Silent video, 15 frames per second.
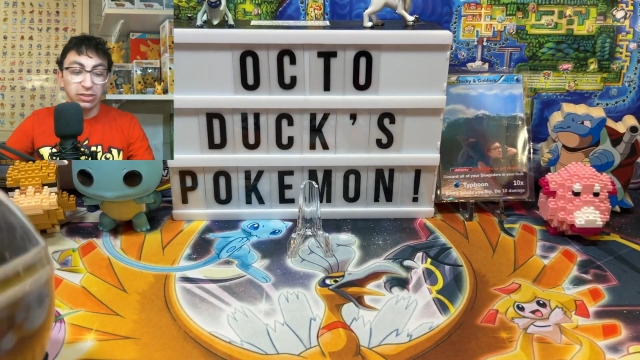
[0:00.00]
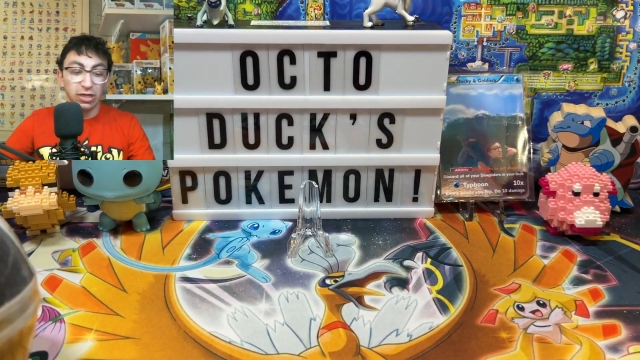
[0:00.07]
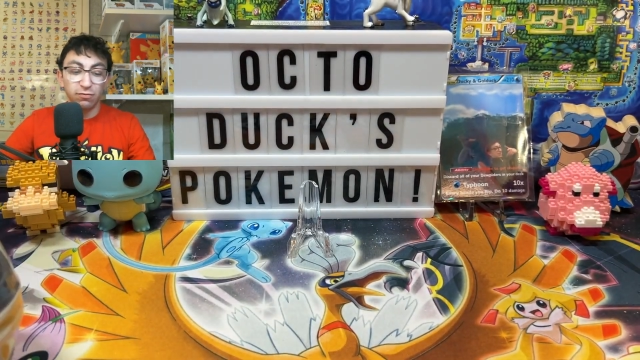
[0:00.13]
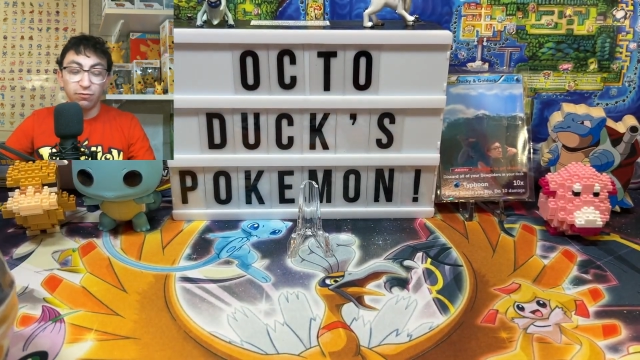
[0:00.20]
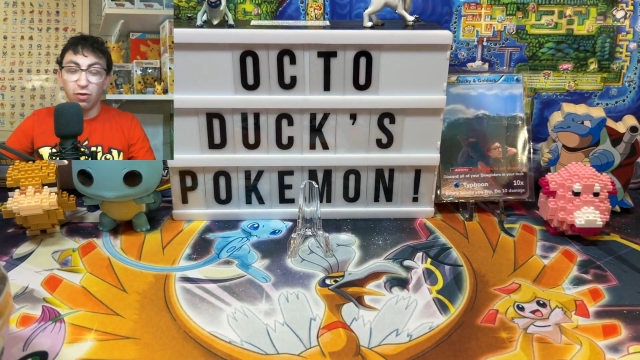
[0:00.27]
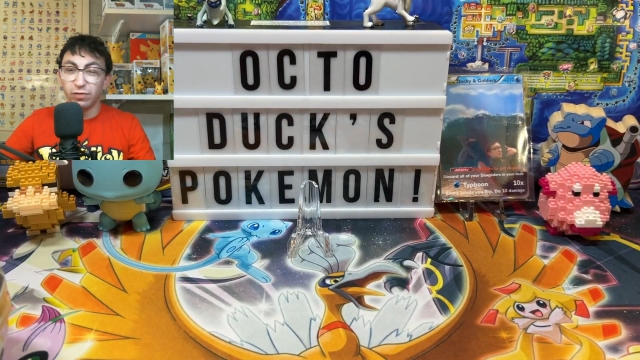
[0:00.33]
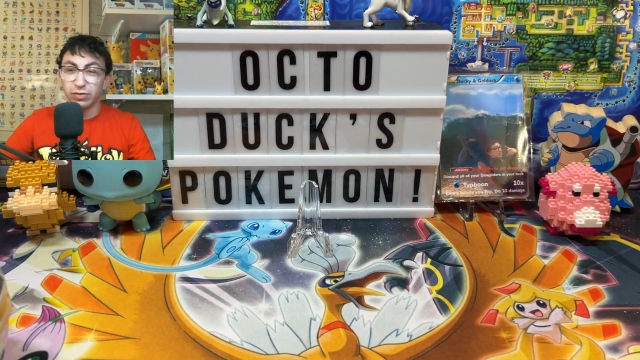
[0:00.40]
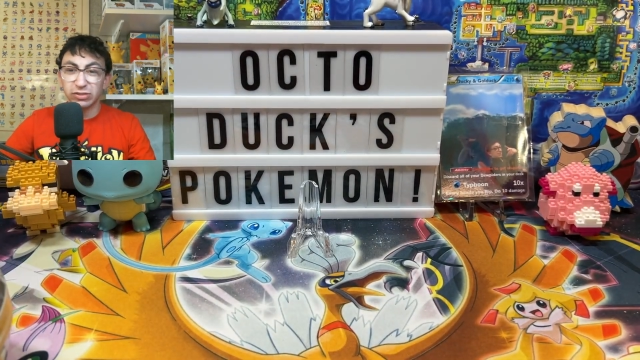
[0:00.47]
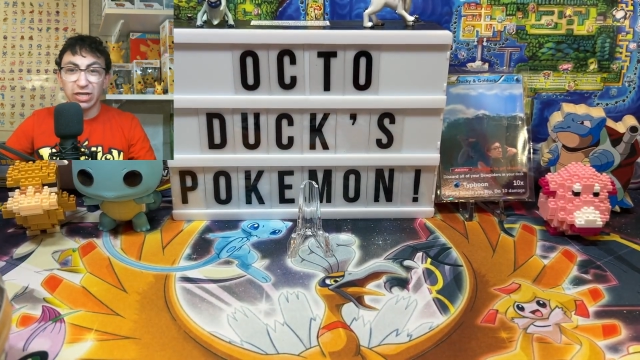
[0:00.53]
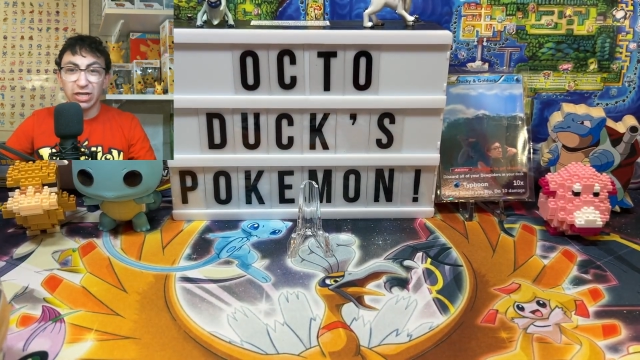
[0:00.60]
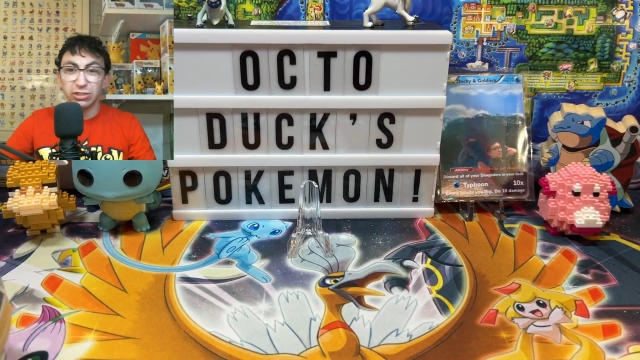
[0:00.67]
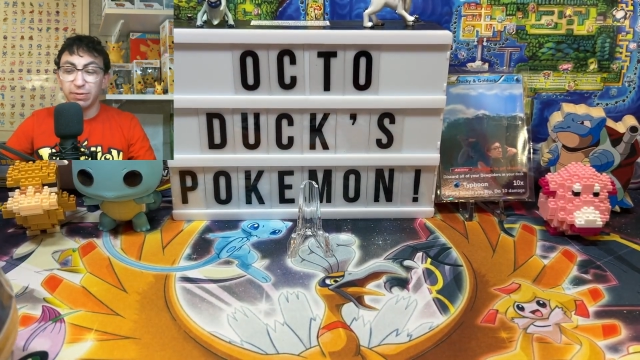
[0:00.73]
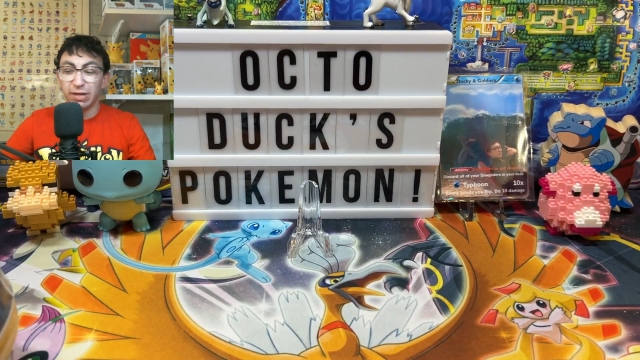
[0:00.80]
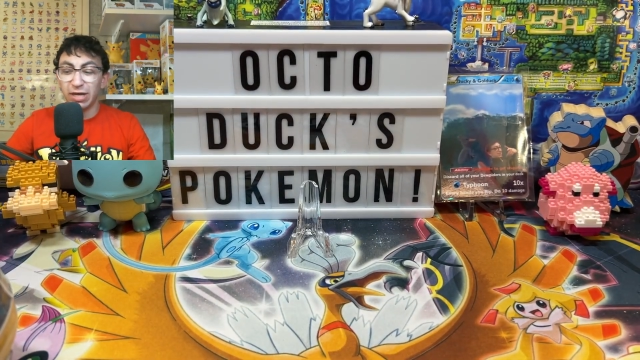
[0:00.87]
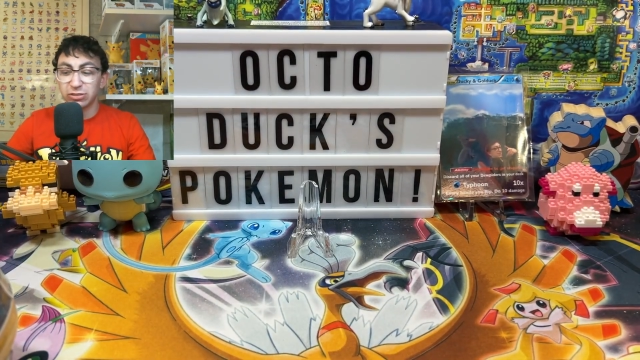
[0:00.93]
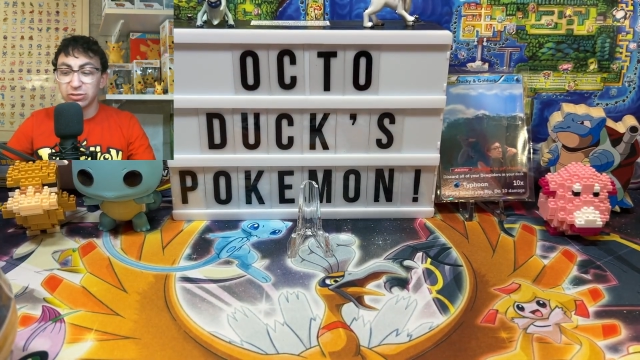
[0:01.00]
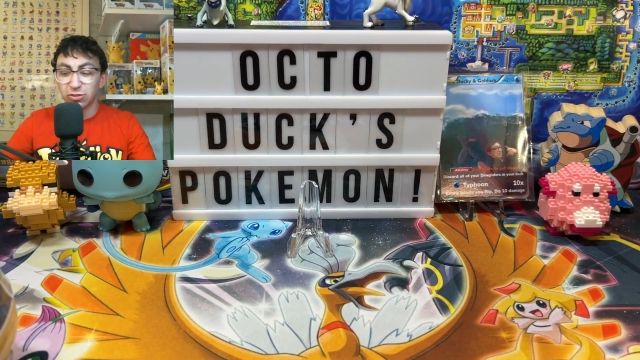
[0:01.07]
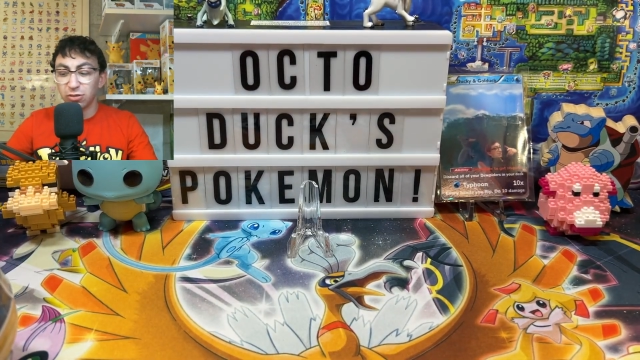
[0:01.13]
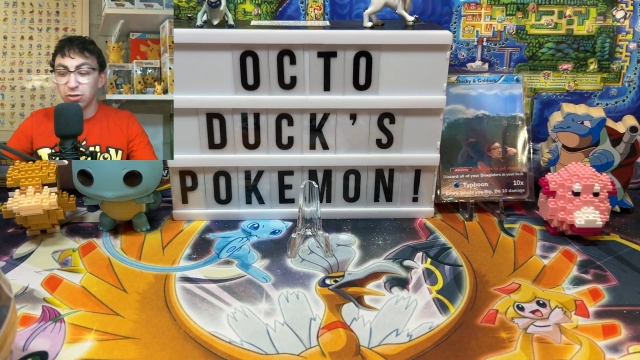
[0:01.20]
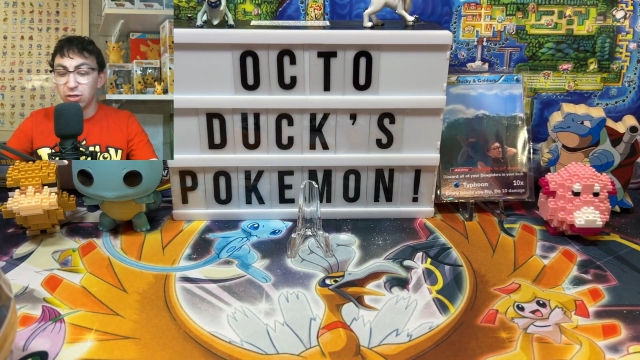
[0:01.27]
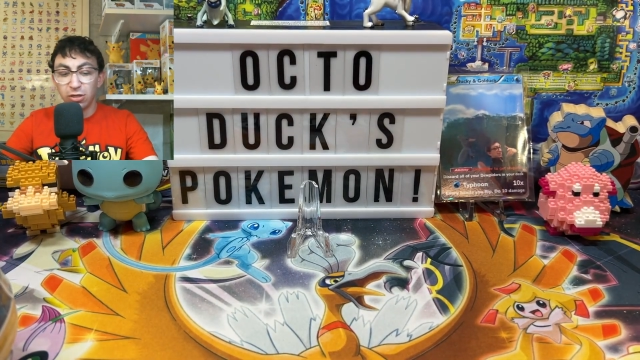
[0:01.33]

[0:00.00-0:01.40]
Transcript: and Evolving Skies packs are,